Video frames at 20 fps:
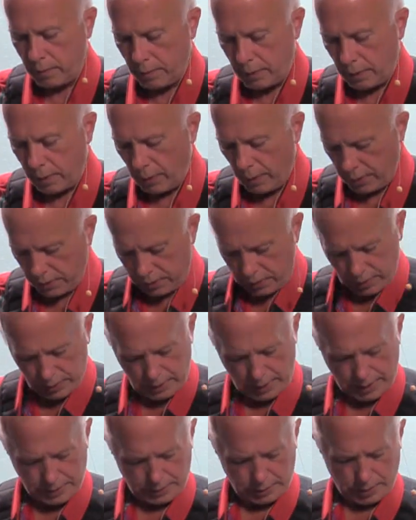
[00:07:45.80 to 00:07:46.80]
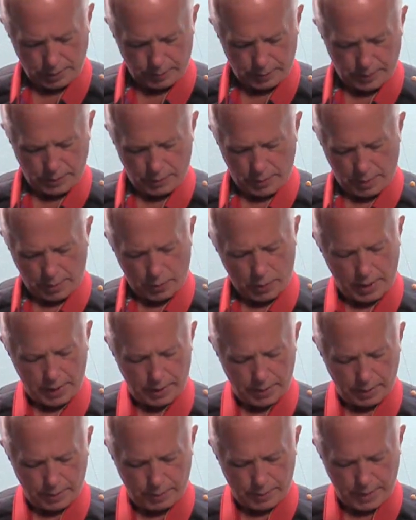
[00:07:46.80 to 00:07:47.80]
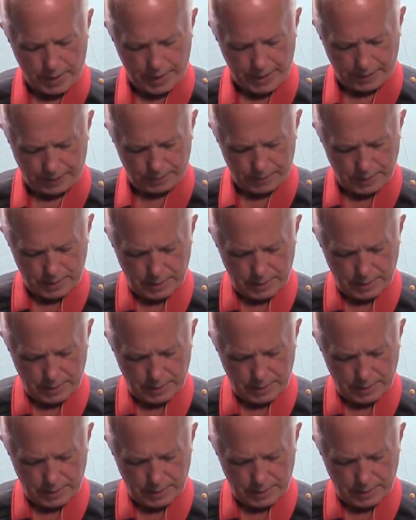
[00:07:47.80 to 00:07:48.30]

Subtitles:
The question is, how's it going to be when I'm riding on a bike?